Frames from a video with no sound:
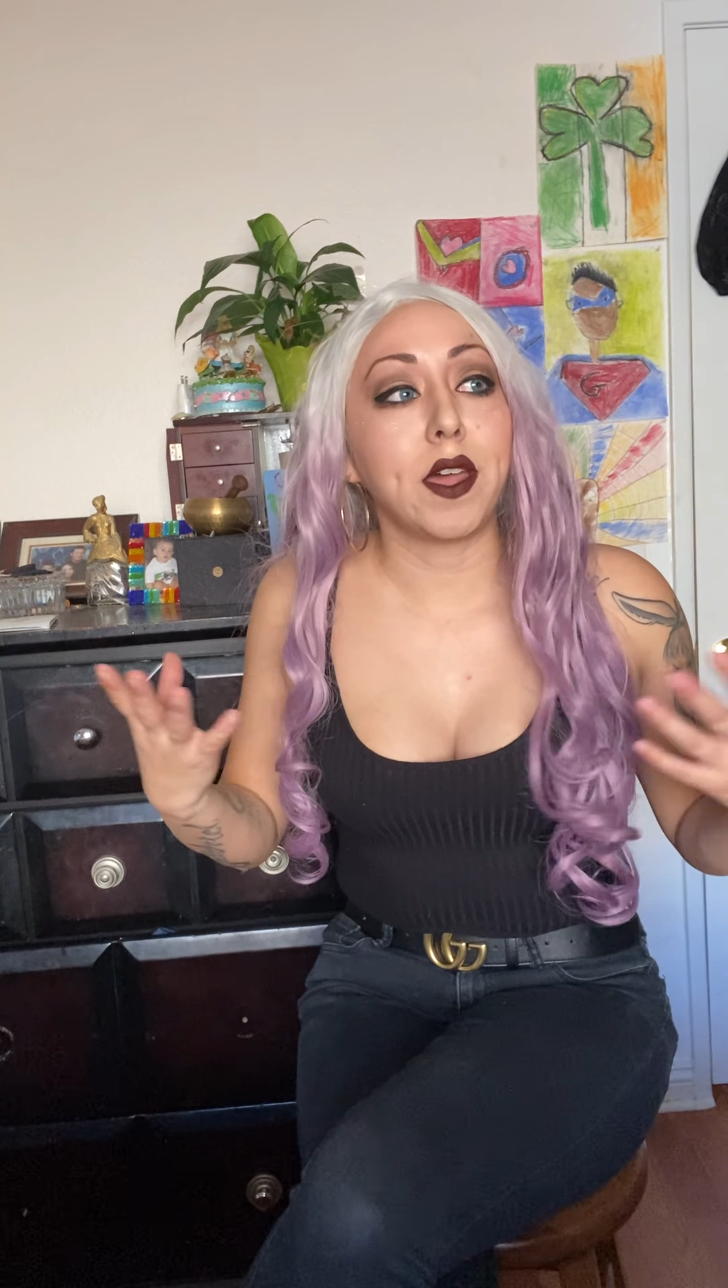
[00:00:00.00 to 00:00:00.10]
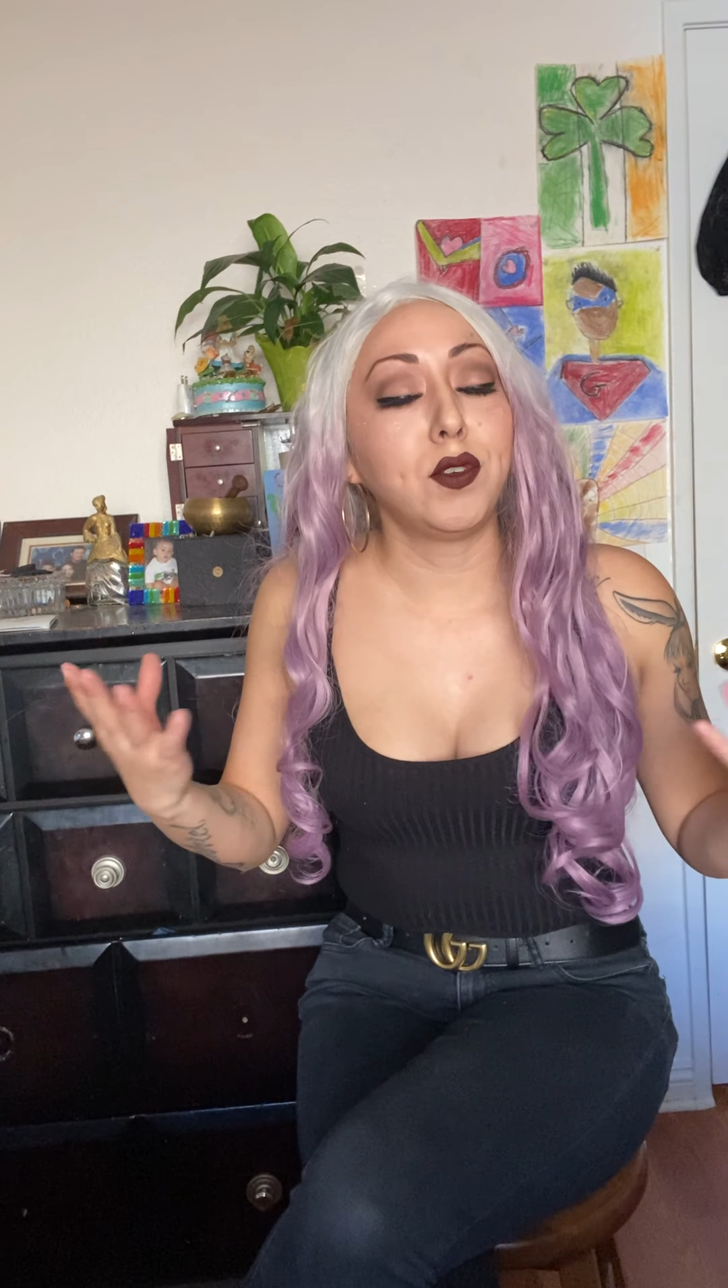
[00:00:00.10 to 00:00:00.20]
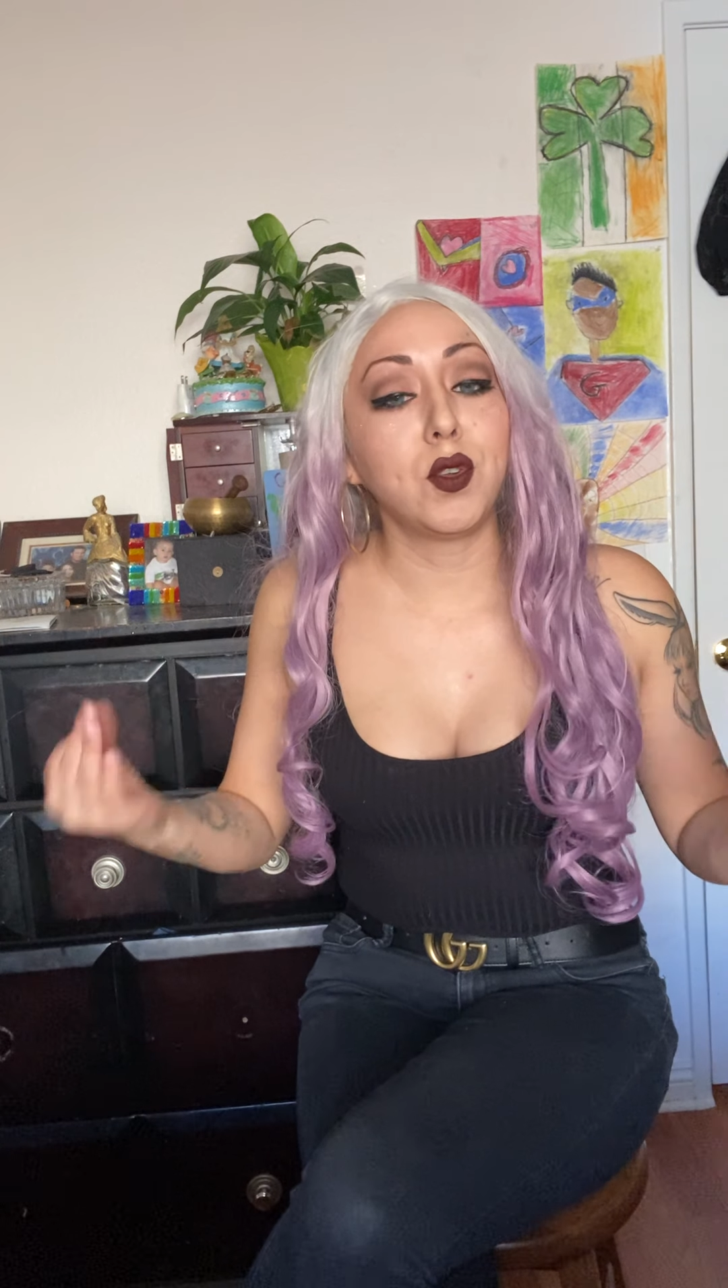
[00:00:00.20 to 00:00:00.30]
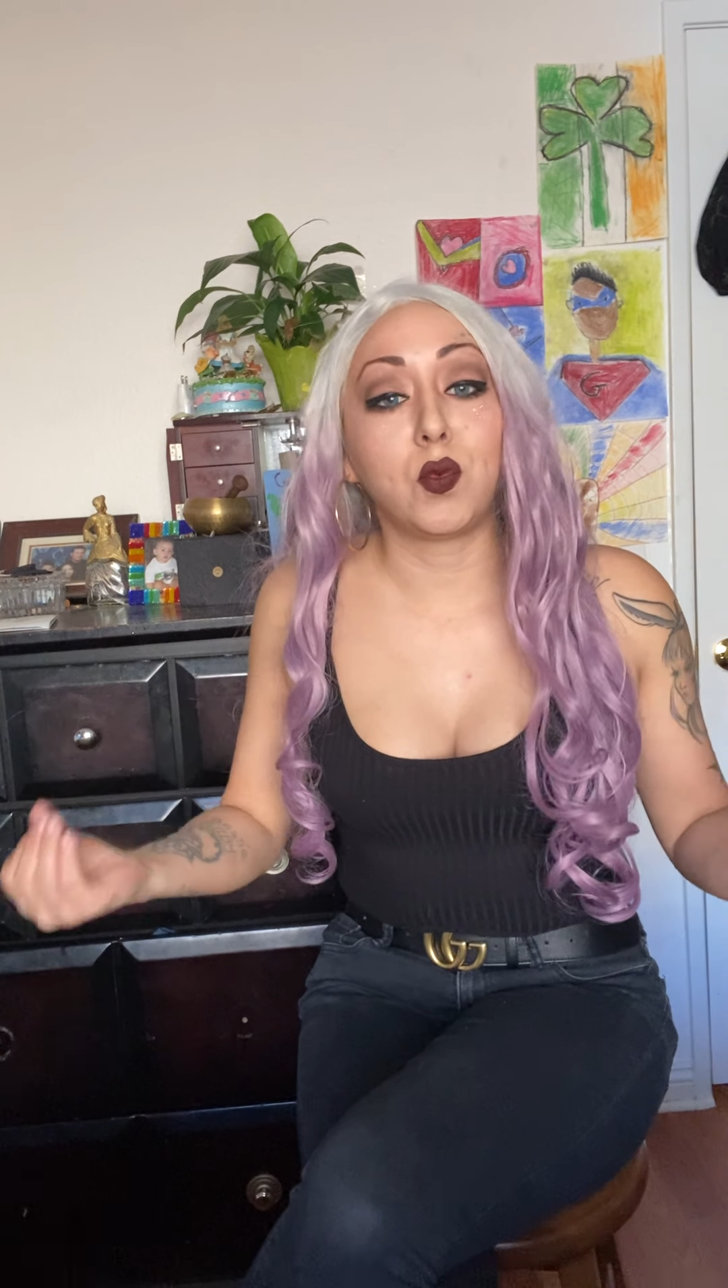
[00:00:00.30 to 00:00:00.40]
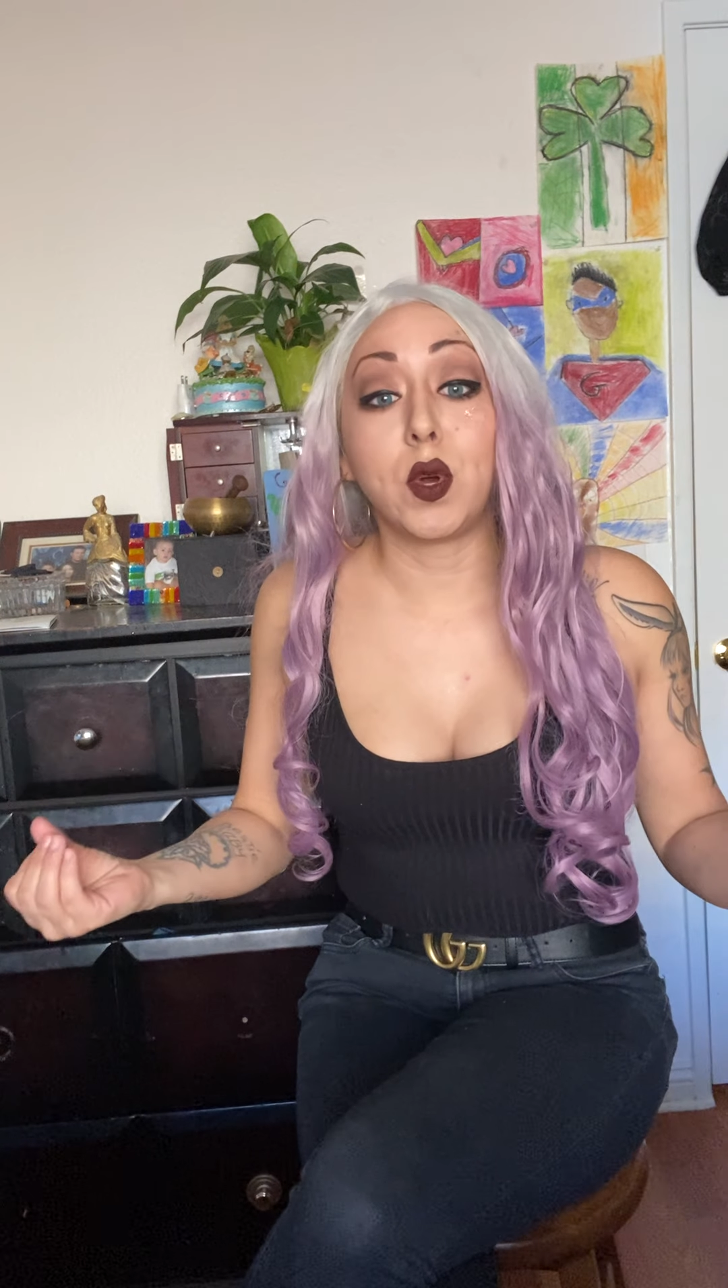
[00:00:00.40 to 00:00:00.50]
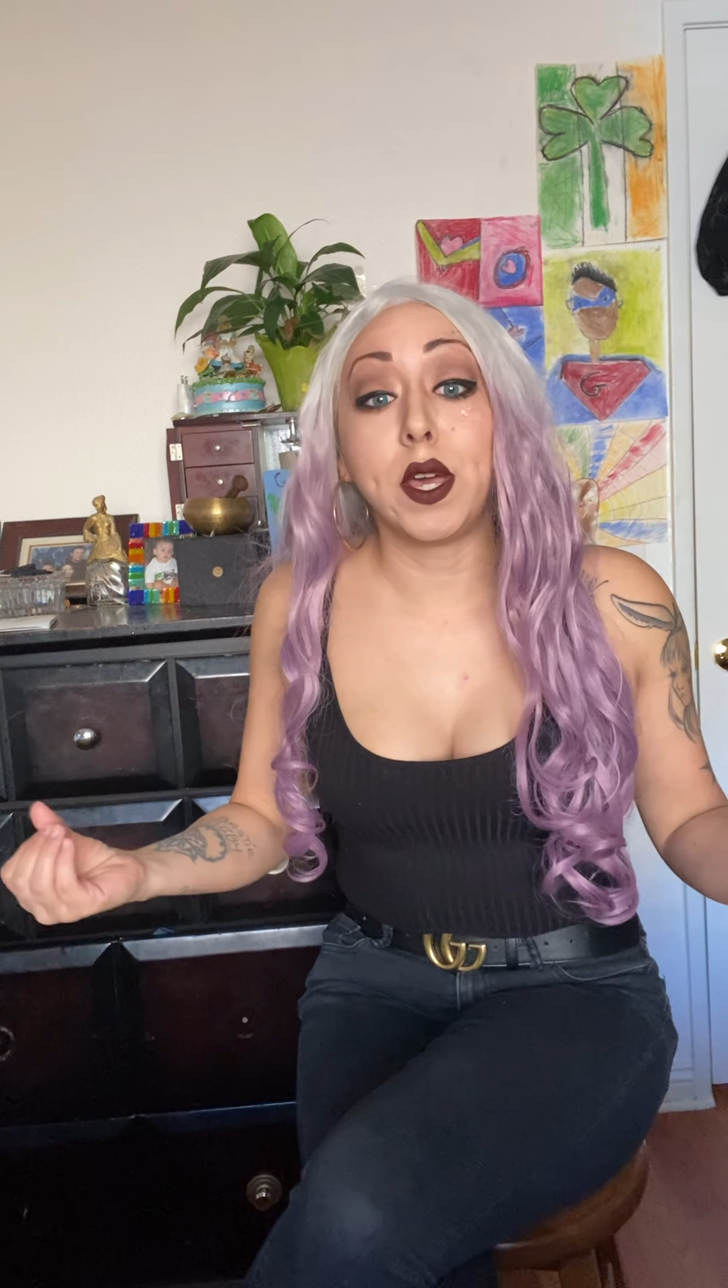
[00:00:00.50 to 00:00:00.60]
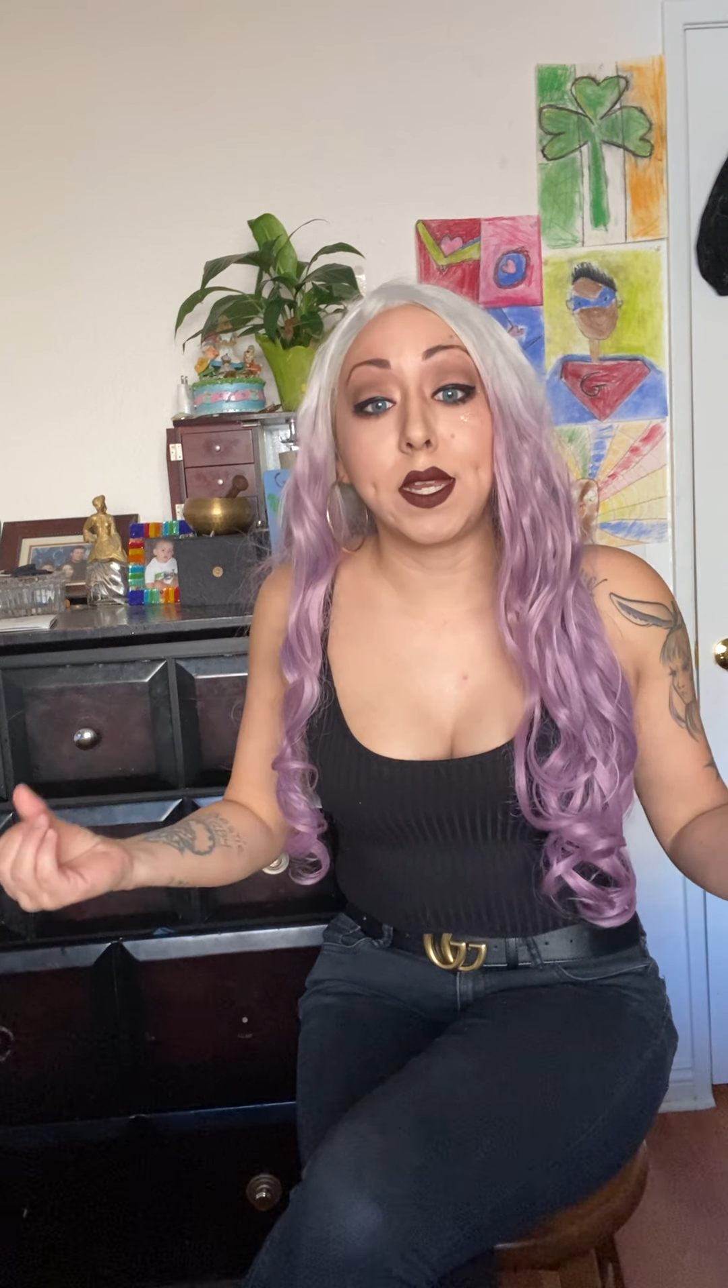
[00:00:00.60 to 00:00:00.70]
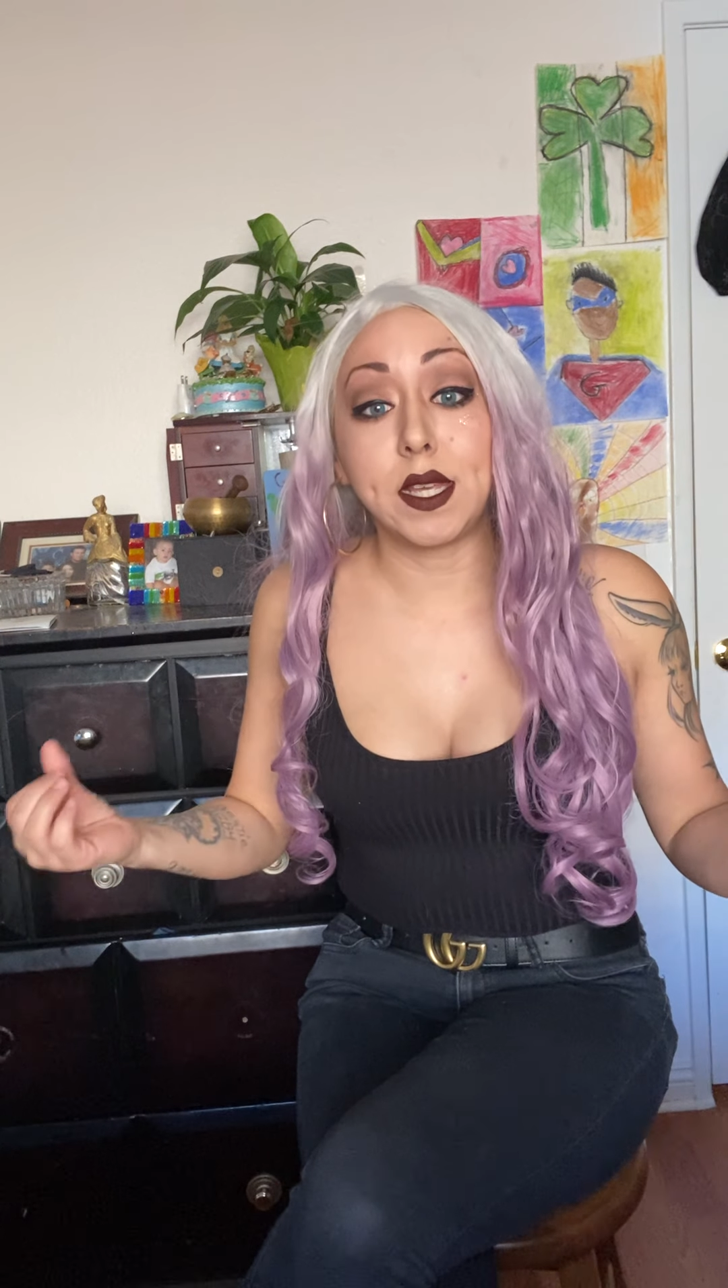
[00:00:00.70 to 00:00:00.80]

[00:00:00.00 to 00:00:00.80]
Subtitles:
don't know what